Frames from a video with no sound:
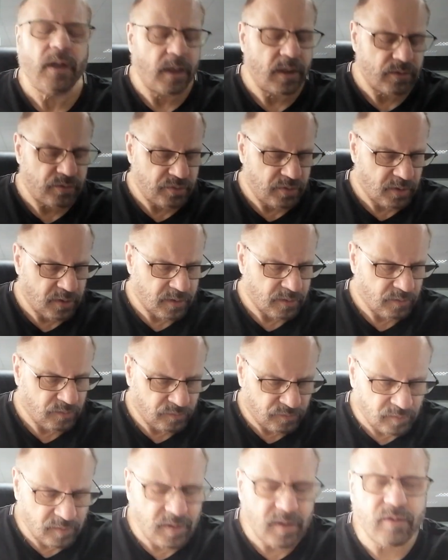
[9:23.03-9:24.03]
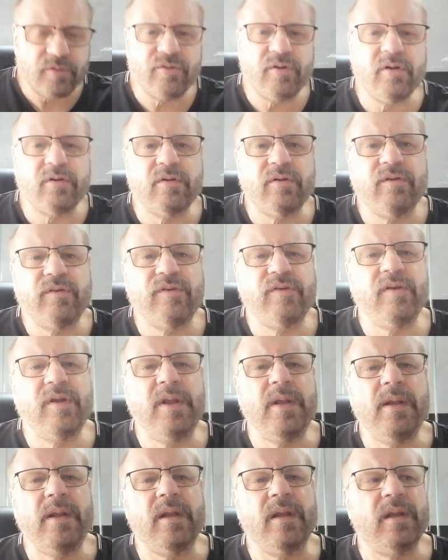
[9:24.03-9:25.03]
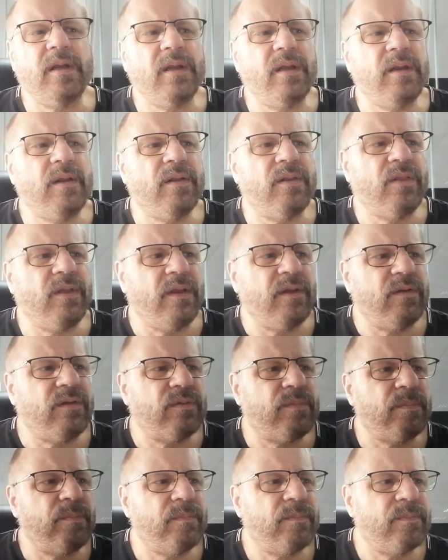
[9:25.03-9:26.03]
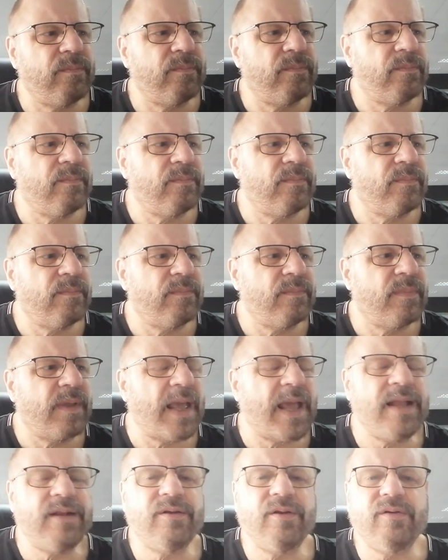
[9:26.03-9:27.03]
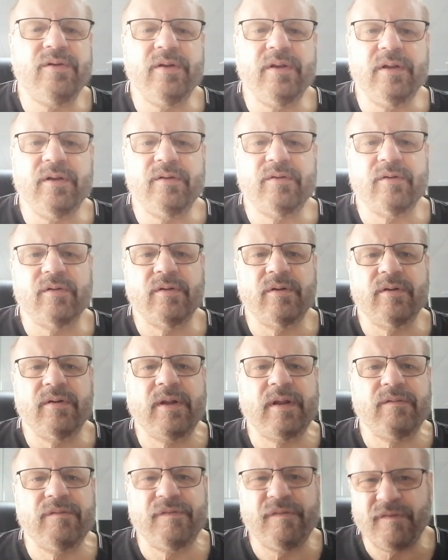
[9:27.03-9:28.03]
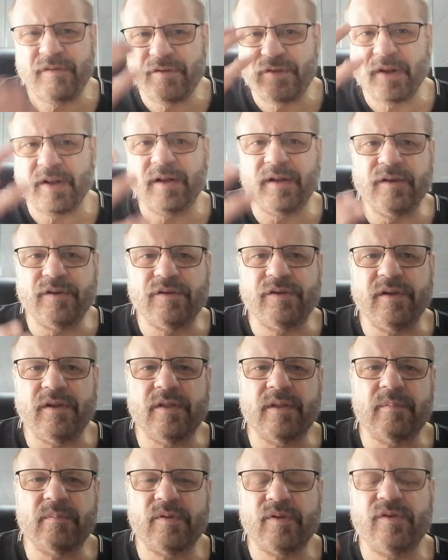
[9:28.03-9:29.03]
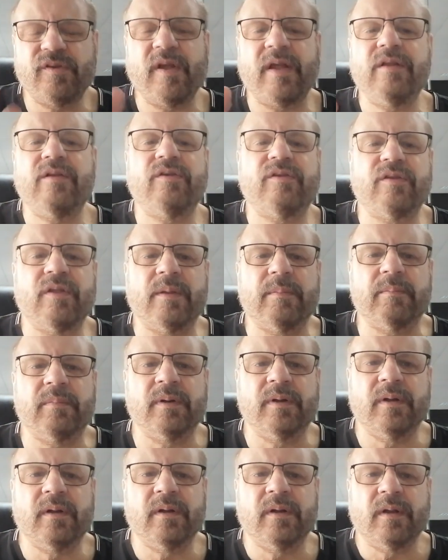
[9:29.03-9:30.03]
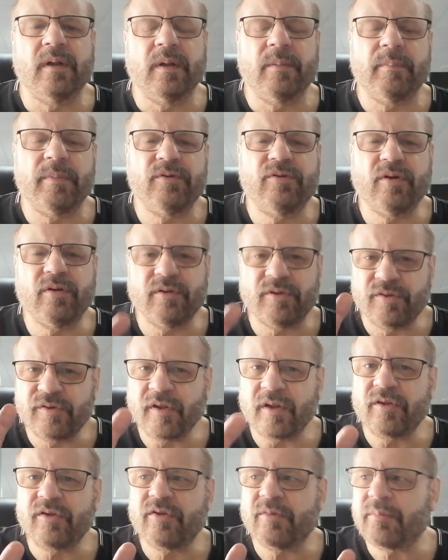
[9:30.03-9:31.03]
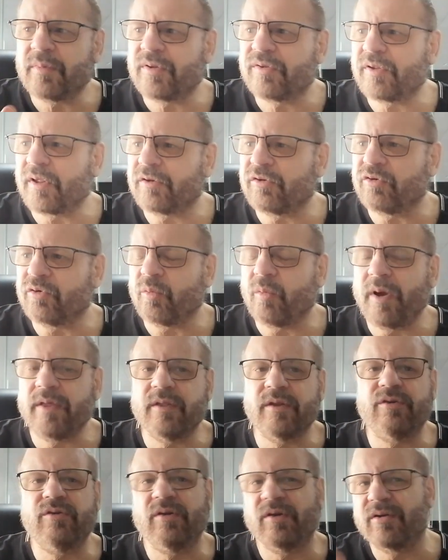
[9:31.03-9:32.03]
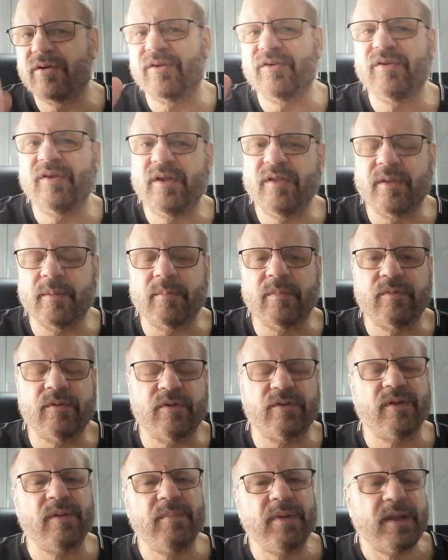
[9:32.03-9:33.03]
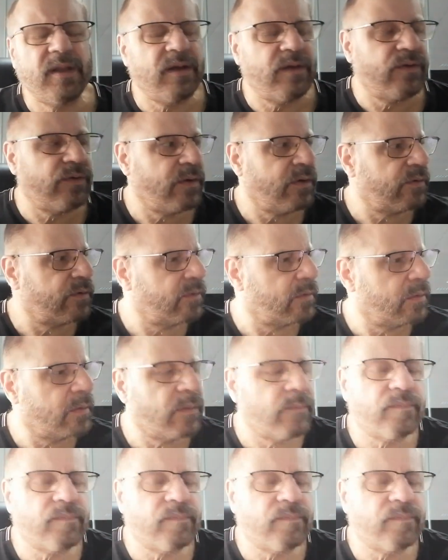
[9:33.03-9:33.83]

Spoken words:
And she could see these entities, not physically see them, sense them, but she could sense them in such a way that she could see them. Does that make any sense?